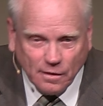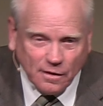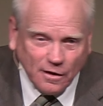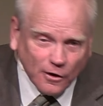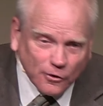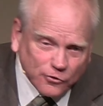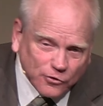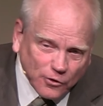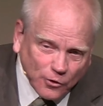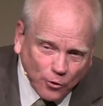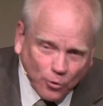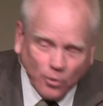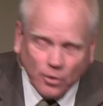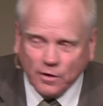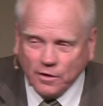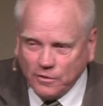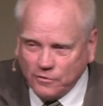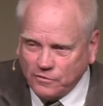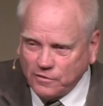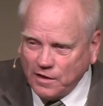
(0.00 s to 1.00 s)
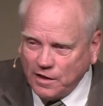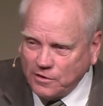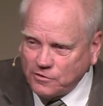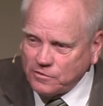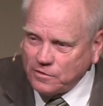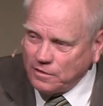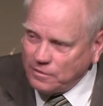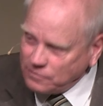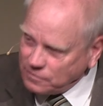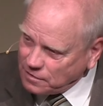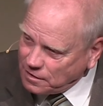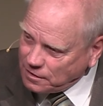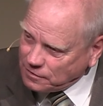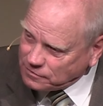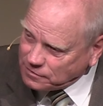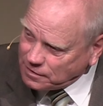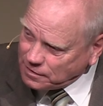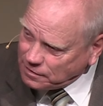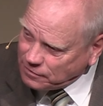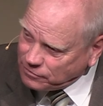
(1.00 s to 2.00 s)
There's an organization that
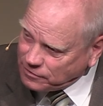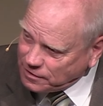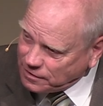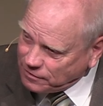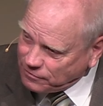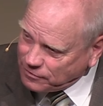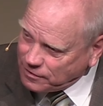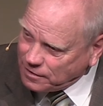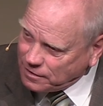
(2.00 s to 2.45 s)
says give, give,